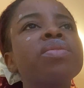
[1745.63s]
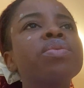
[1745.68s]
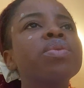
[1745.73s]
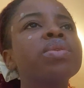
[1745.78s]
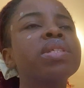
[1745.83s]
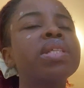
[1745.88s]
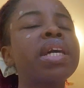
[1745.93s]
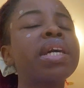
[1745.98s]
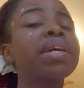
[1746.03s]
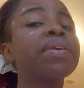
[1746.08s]

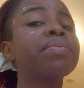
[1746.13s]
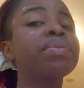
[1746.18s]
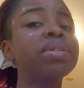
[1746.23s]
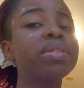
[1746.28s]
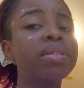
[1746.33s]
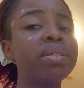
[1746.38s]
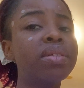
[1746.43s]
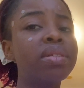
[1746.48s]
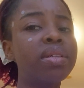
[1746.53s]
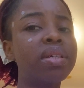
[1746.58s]
was like a
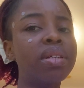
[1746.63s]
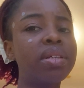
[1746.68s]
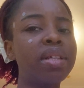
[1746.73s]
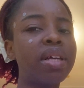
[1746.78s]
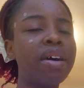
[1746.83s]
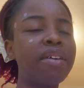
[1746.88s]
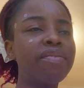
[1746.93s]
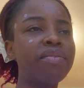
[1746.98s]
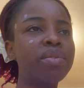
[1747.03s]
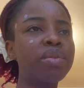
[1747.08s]
written
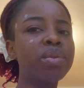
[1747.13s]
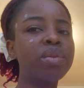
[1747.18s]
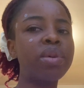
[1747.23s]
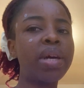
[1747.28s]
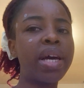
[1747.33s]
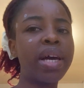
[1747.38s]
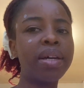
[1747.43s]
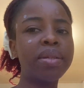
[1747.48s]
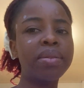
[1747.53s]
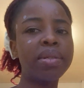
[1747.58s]
interview, so I
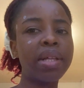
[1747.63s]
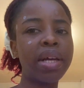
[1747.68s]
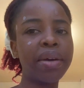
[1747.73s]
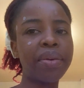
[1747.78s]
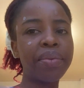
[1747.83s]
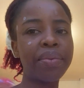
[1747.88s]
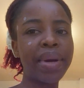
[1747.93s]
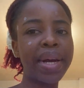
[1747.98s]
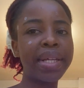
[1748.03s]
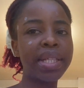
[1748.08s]
had to like
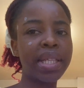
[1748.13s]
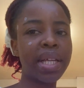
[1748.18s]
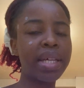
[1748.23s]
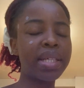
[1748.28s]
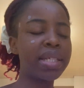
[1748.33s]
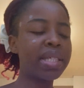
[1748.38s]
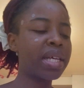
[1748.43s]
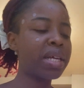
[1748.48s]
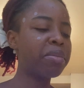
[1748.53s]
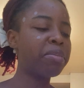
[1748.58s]
write
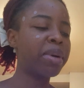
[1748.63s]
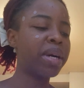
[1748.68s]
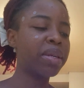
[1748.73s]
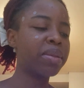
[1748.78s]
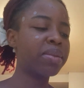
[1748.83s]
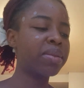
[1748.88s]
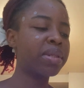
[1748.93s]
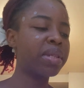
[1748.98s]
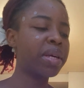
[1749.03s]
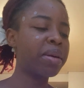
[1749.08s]
and send back
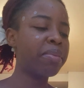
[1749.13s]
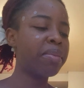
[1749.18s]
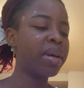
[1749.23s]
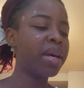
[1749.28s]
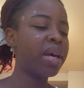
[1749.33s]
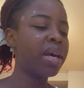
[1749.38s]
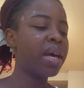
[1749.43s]
to them.